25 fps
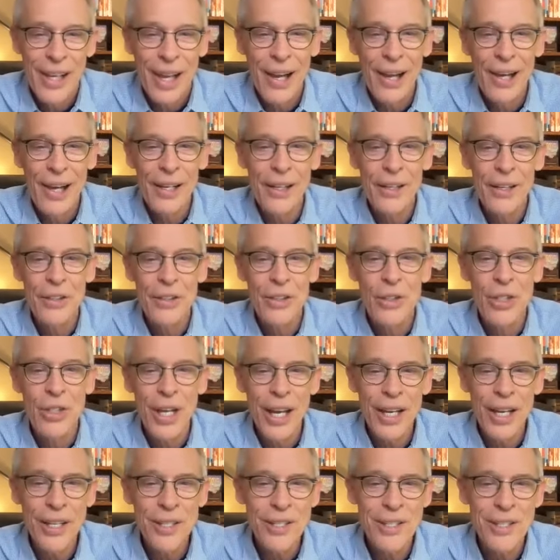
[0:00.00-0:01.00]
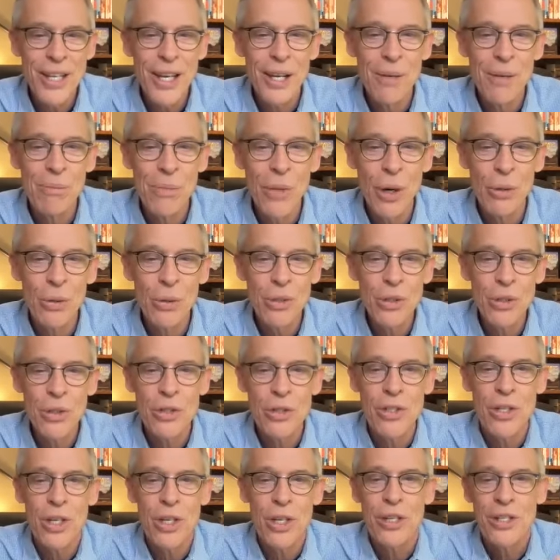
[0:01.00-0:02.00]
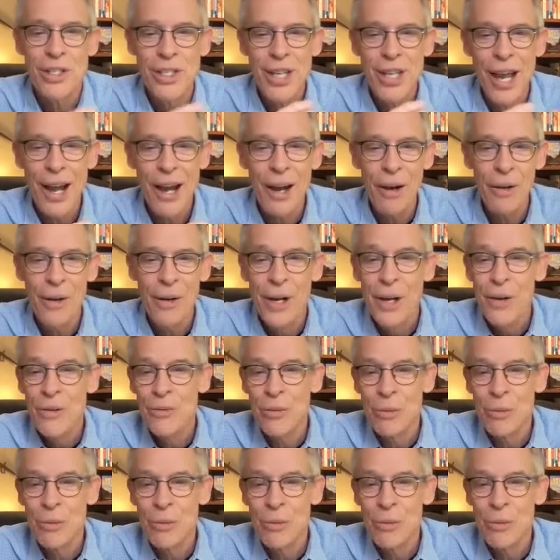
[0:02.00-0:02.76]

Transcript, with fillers: uh, jess and moses sao